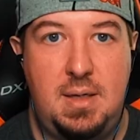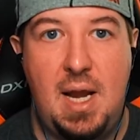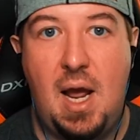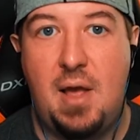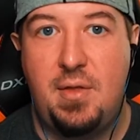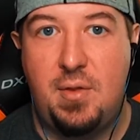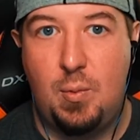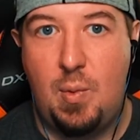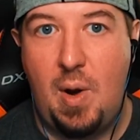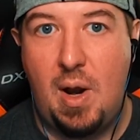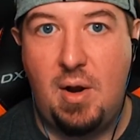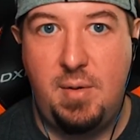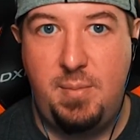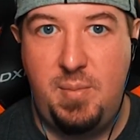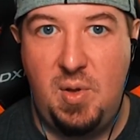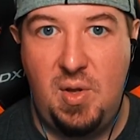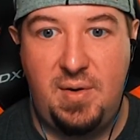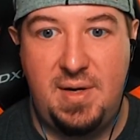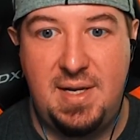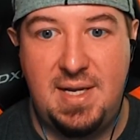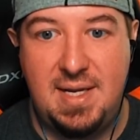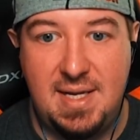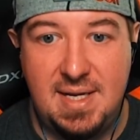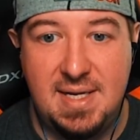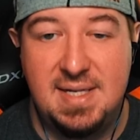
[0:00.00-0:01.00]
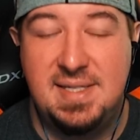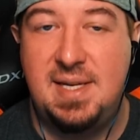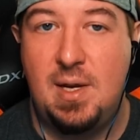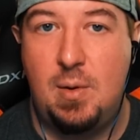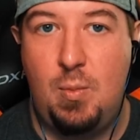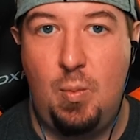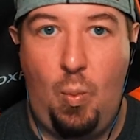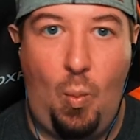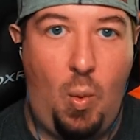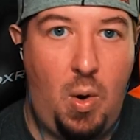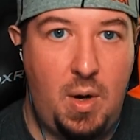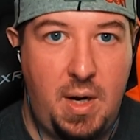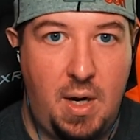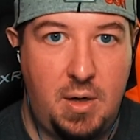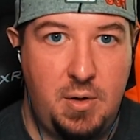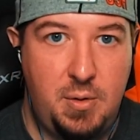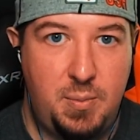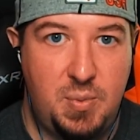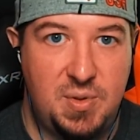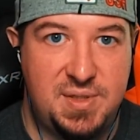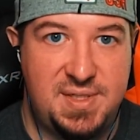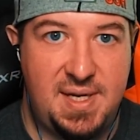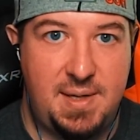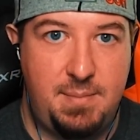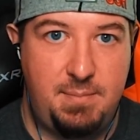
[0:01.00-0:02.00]
Now, the routability isn't
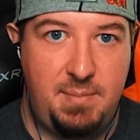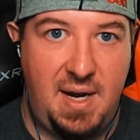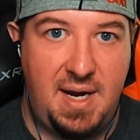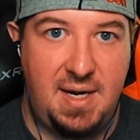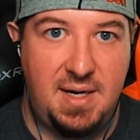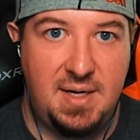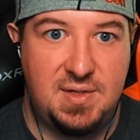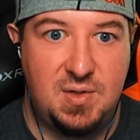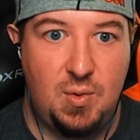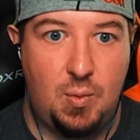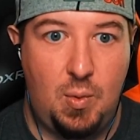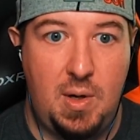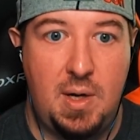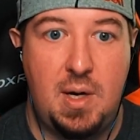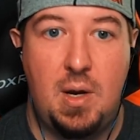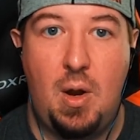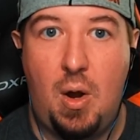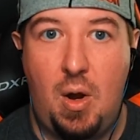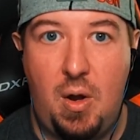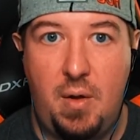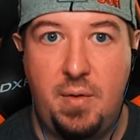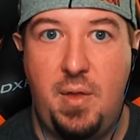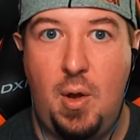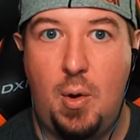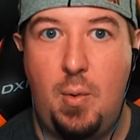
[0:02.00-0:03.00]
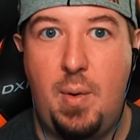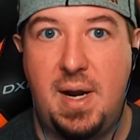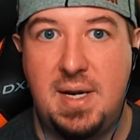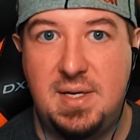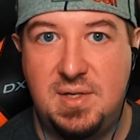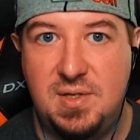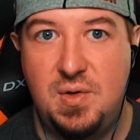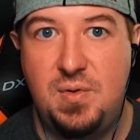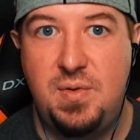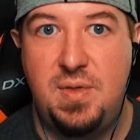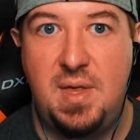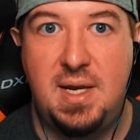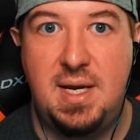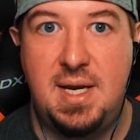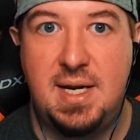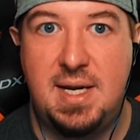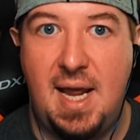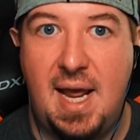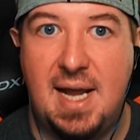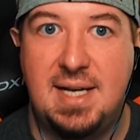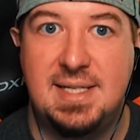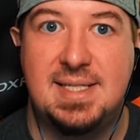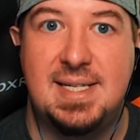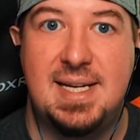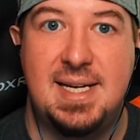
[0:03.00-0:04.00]
100% mandatory, although I do think it
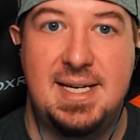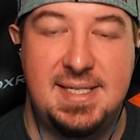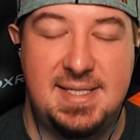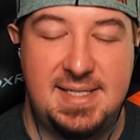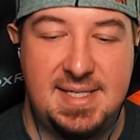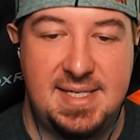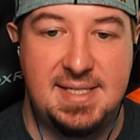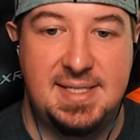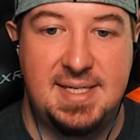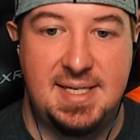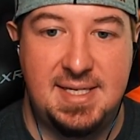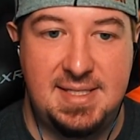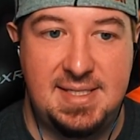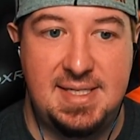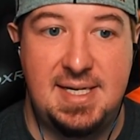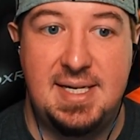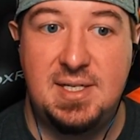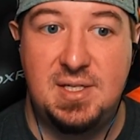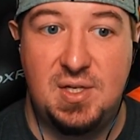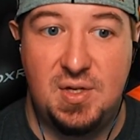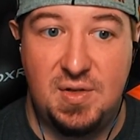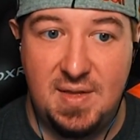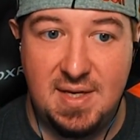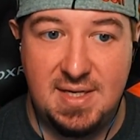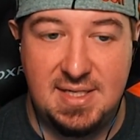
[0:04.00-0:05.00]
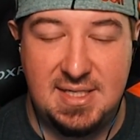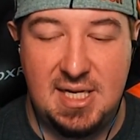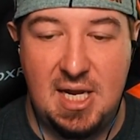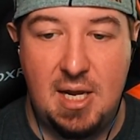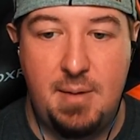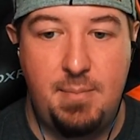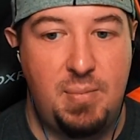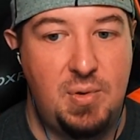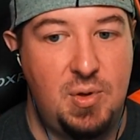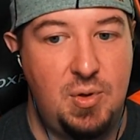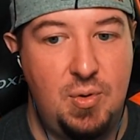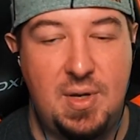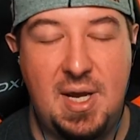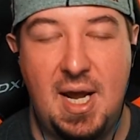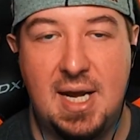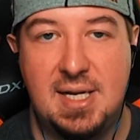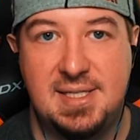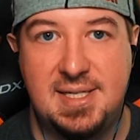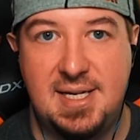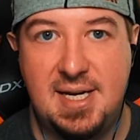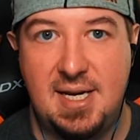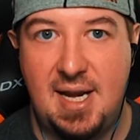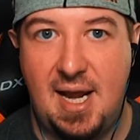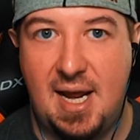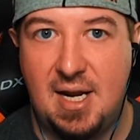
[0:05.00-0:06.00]
adds consistency to the tip. You guys
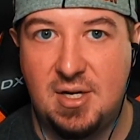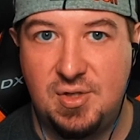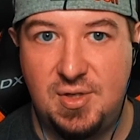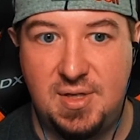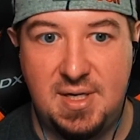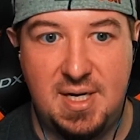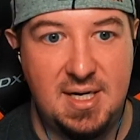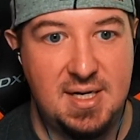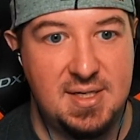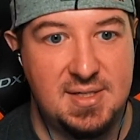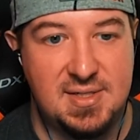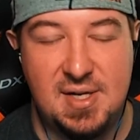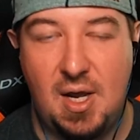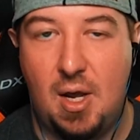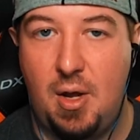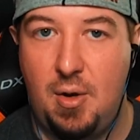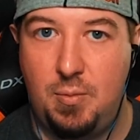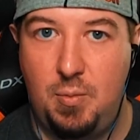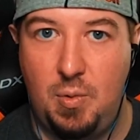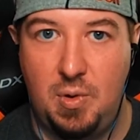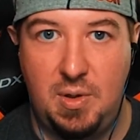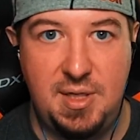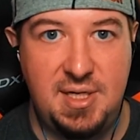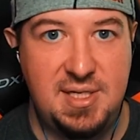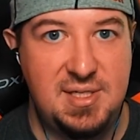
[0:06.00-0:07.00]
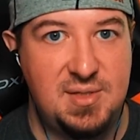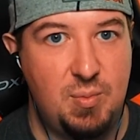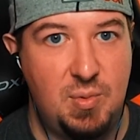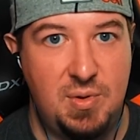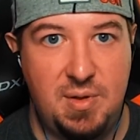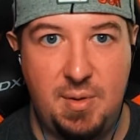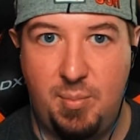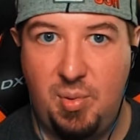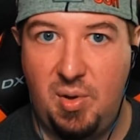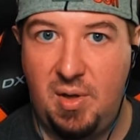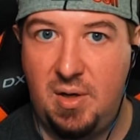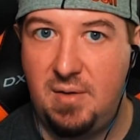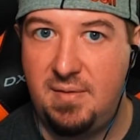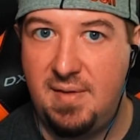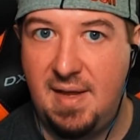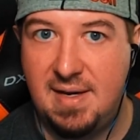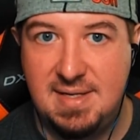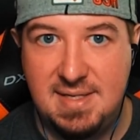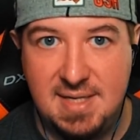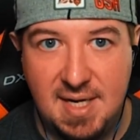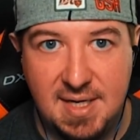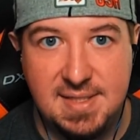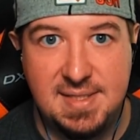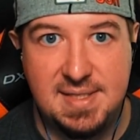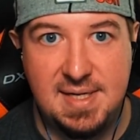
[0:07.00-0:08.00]
can actually get a solid release with a player that
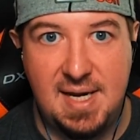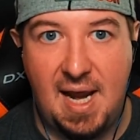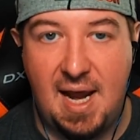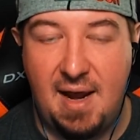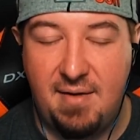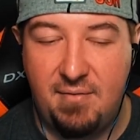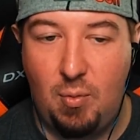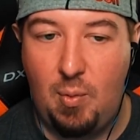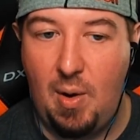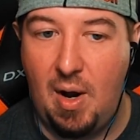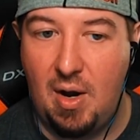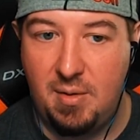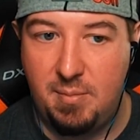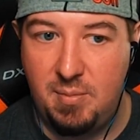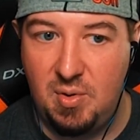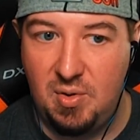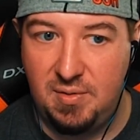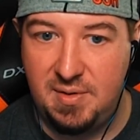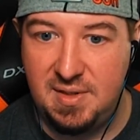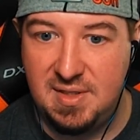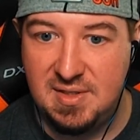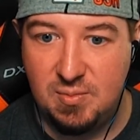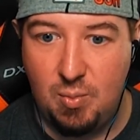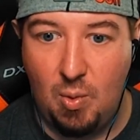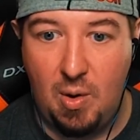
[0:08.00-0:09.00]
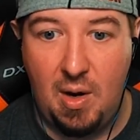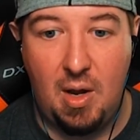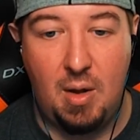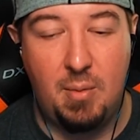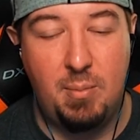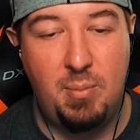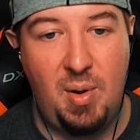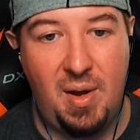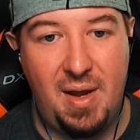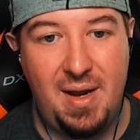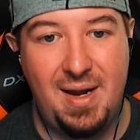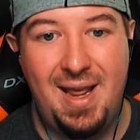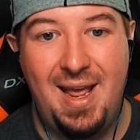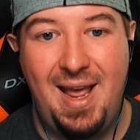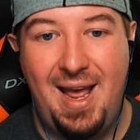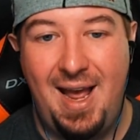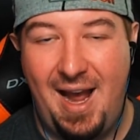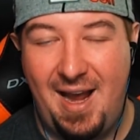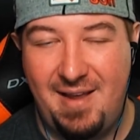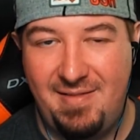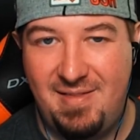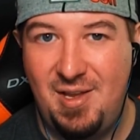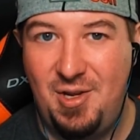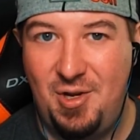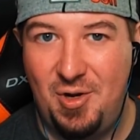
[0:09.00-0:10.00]
doesn't have a routability as well, but
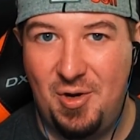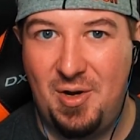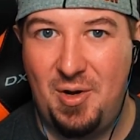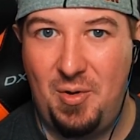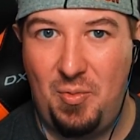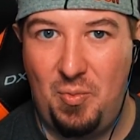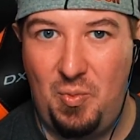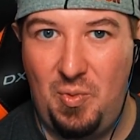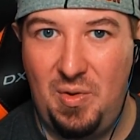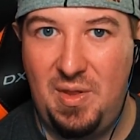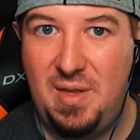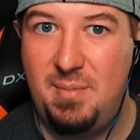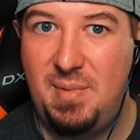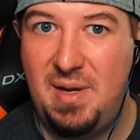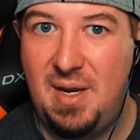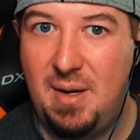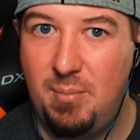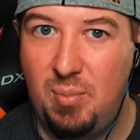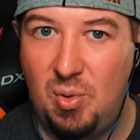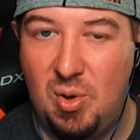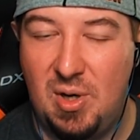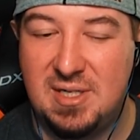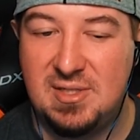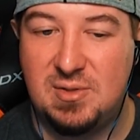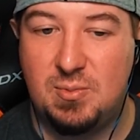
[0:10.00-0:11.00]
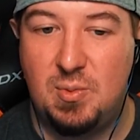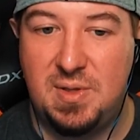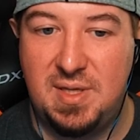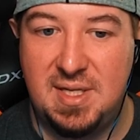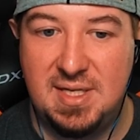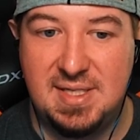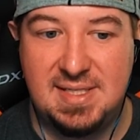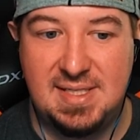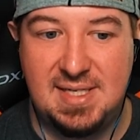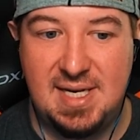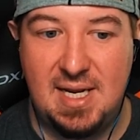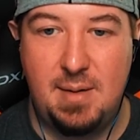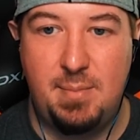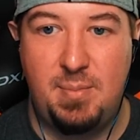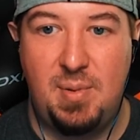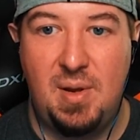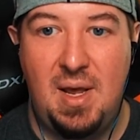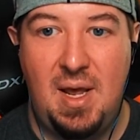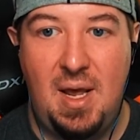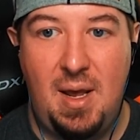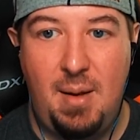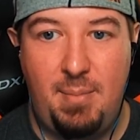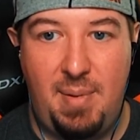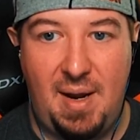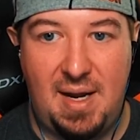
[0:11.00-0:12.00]
I think you're going to really be impressed with this tip
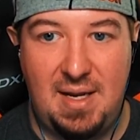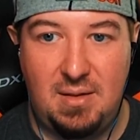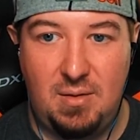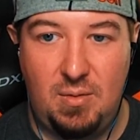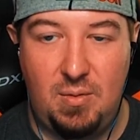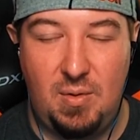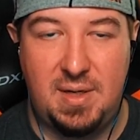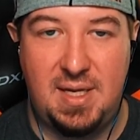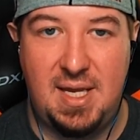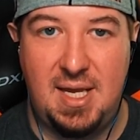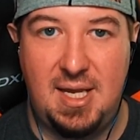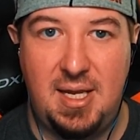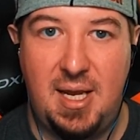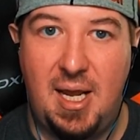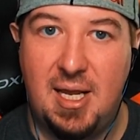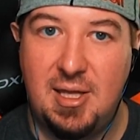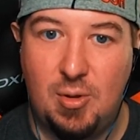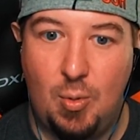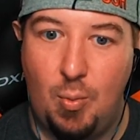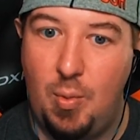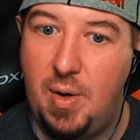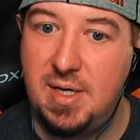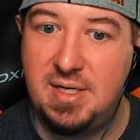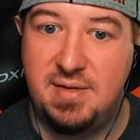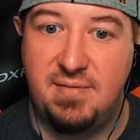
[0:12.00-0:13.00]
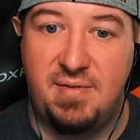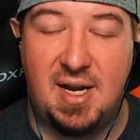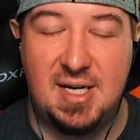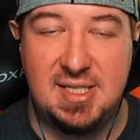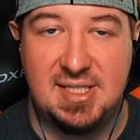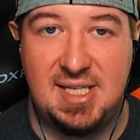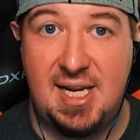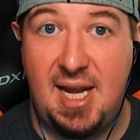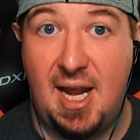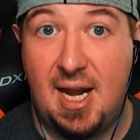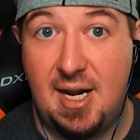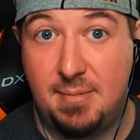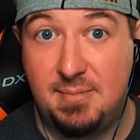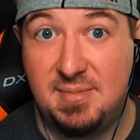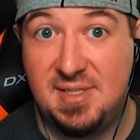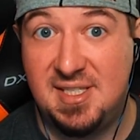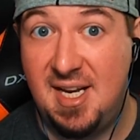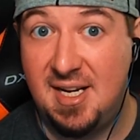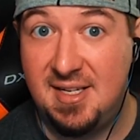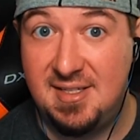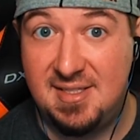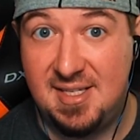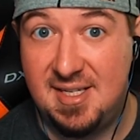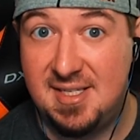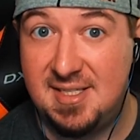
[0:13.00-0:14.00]
by looking at the way Davante Adams
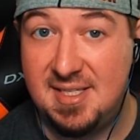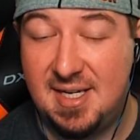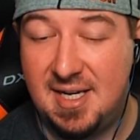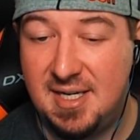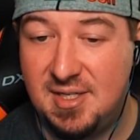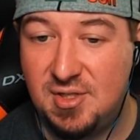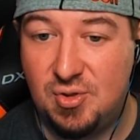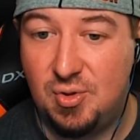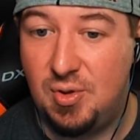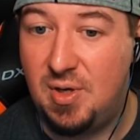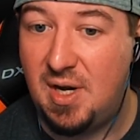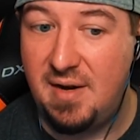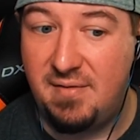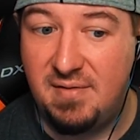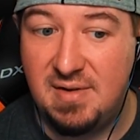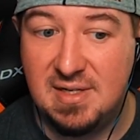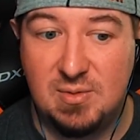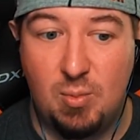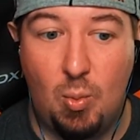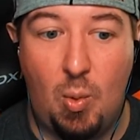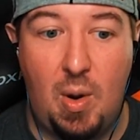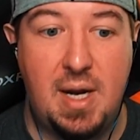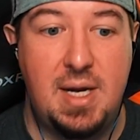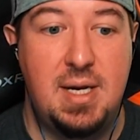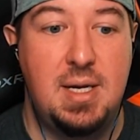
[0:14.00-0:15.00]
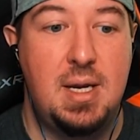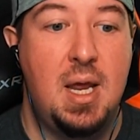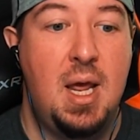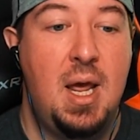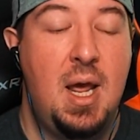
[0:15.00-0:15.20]
does this against Tre'Davious White.